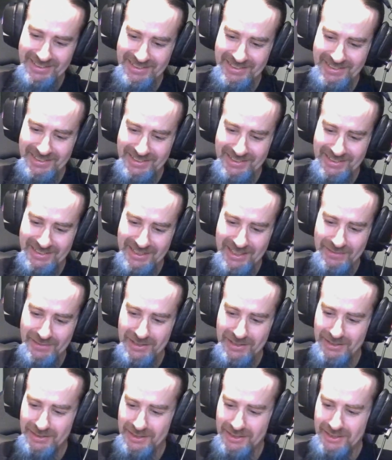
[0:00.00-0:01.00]
Let's have a
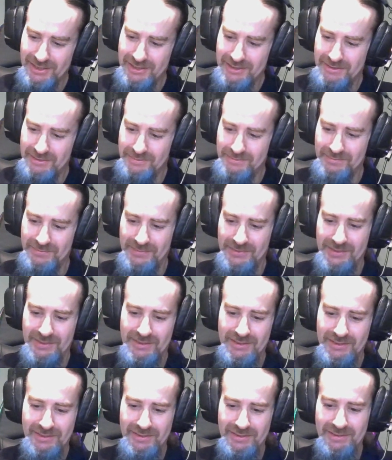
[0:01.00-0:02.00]
look.
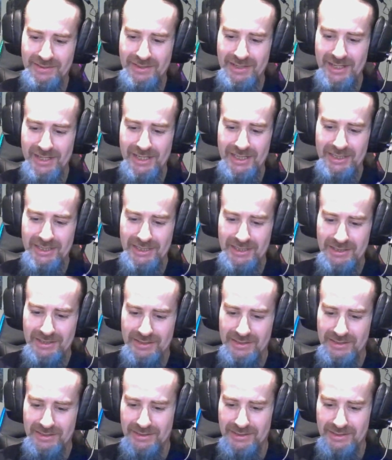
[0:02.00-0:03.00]
All right.
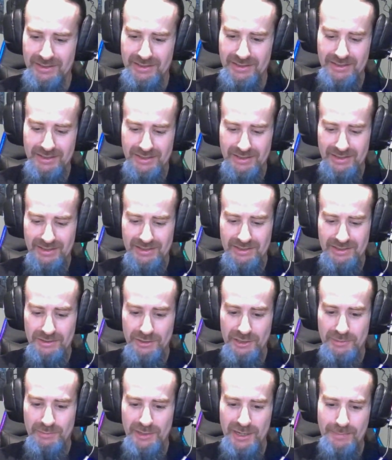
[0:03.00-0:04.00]
So
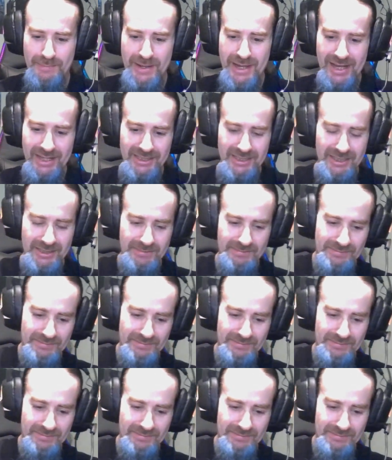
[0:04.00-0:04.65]
it's pretty packed.